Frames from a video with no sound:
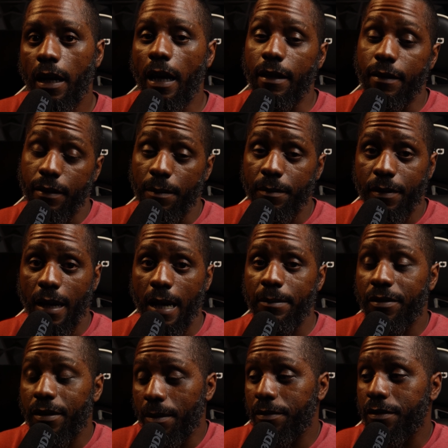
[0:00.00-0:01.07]
And
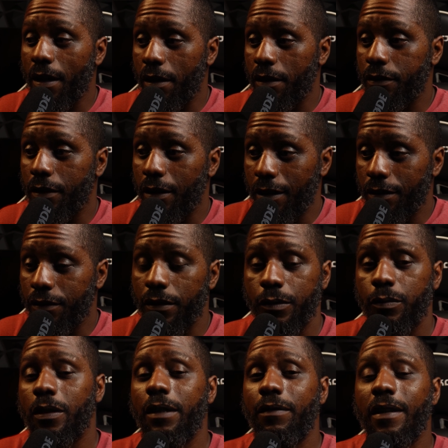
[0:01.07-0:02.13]
sometimes some sellers and
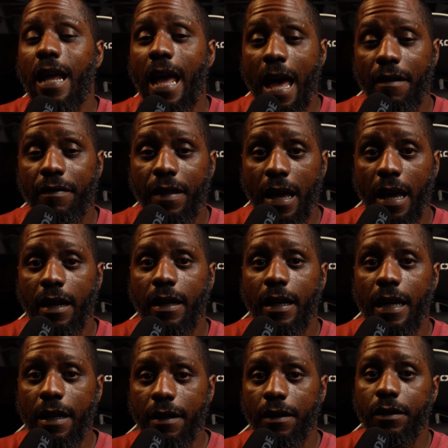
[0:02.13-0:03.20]
listers would even have that
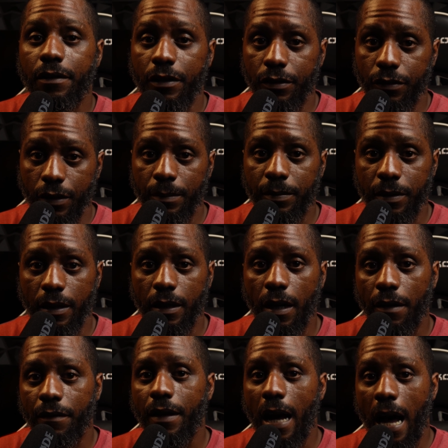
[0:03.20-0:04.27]
in their description
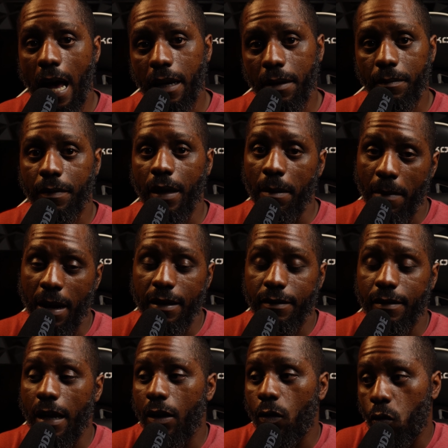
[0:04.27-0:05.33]
of the item. They might
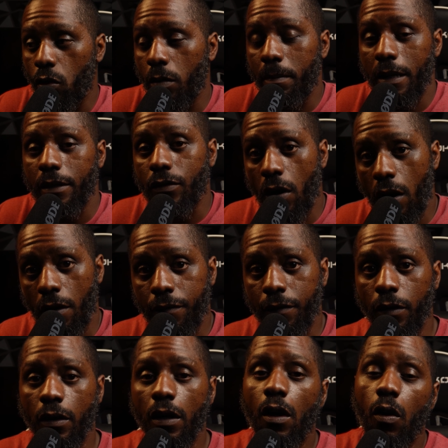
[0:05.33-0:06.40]
say, or best
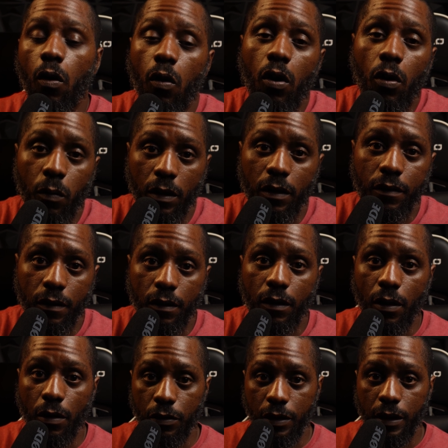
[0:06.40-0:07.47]
offer, or willing to
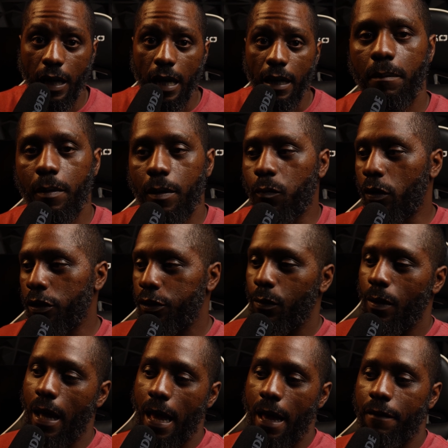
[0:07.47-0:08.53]
negotiate. But once
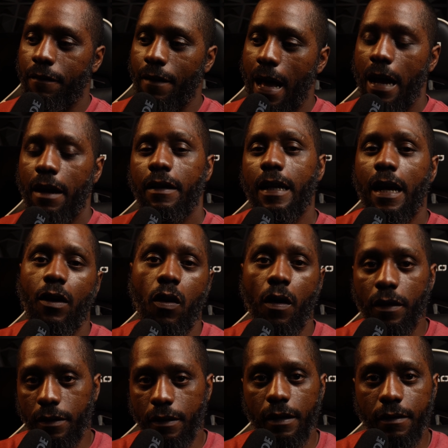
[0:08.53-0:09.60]
you have ironed out all
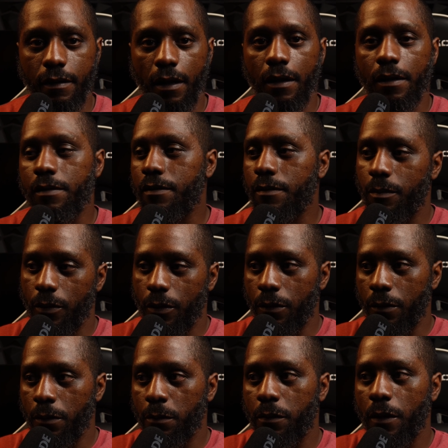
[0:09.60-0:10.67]
the details,
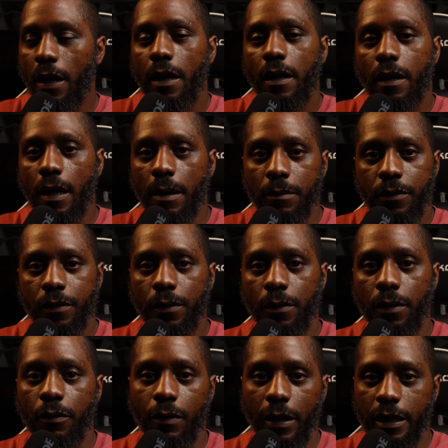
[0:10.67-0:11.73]
you've come to
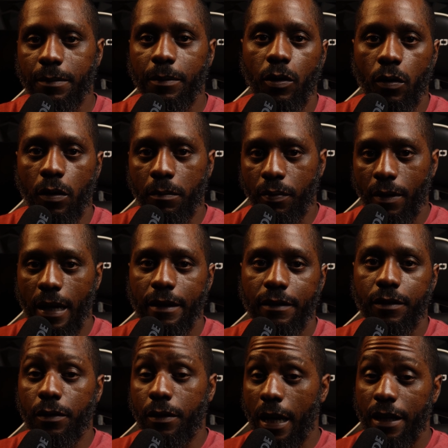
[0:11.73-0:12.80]
an arrangement on
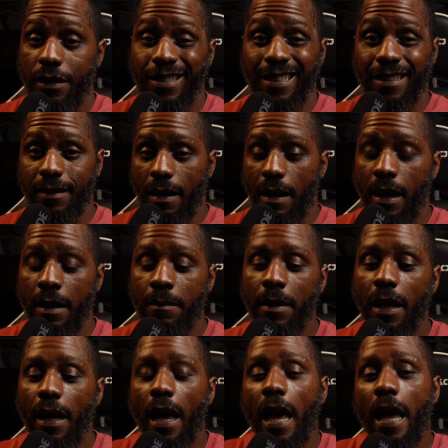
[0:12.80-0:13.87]
price, location, and time,
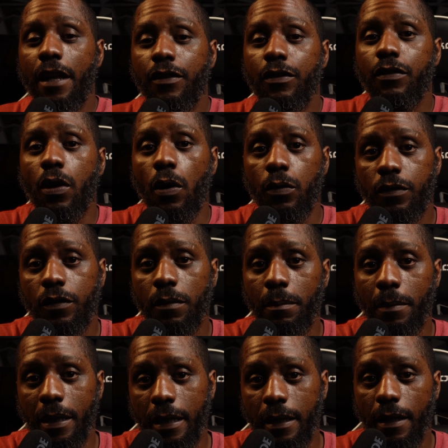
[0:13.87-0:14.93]
and you go to
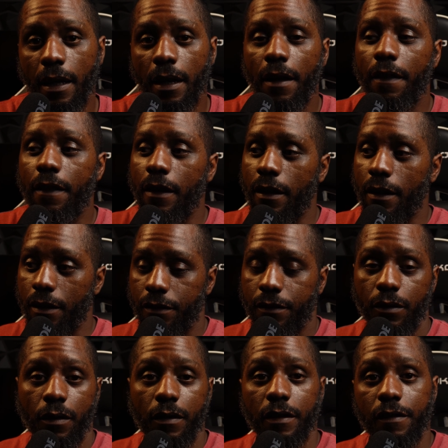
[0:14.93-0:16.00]
meet the
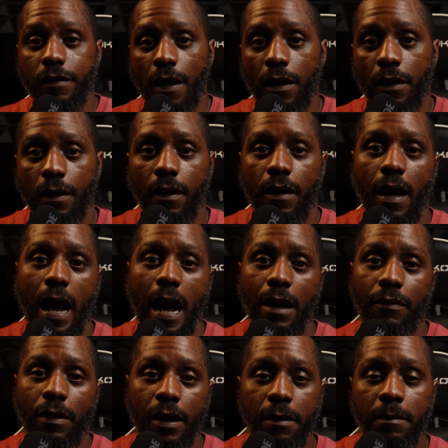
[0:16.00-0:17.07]
lister or the seller. I
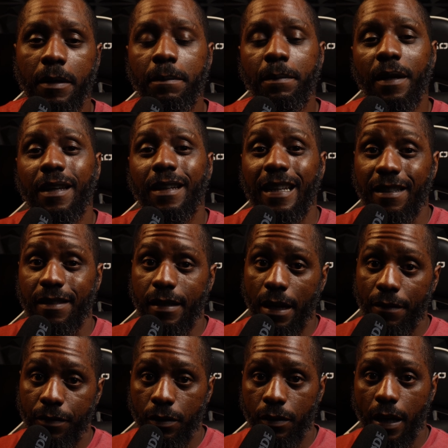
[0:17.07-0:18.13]
recommend picking a
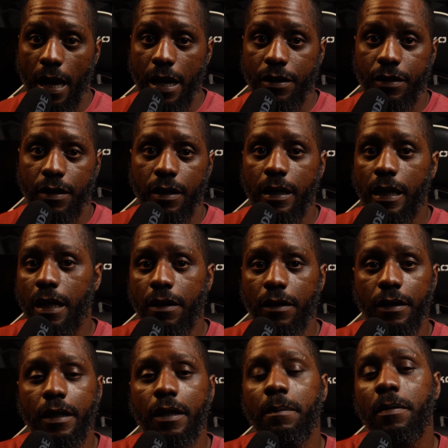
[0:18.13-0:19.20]
safe location
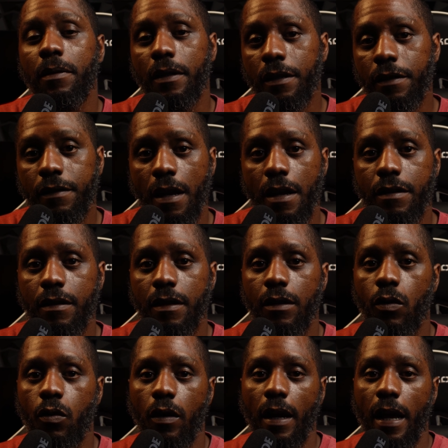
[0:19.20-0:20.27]
either near a police station
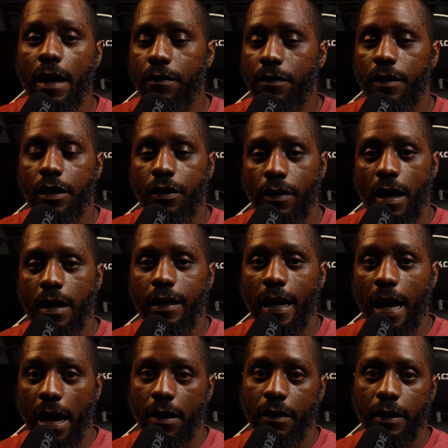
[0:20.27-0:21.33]
or a heavily crowded
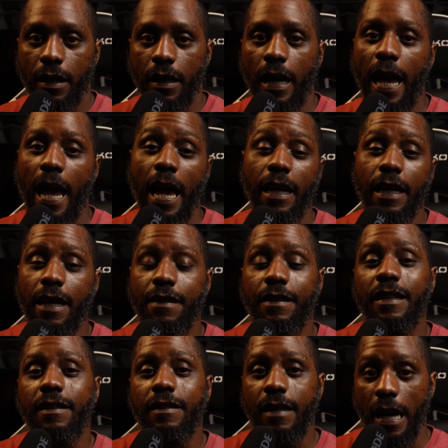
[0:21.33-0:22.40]
area and in
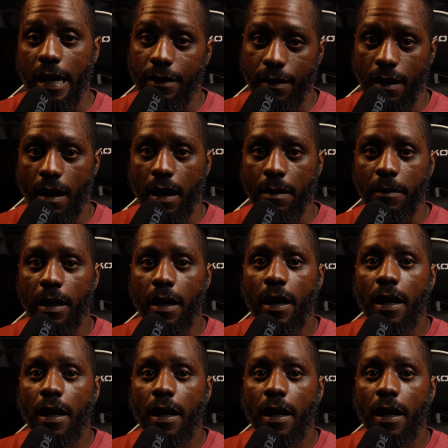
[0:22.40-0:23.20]
the daytime.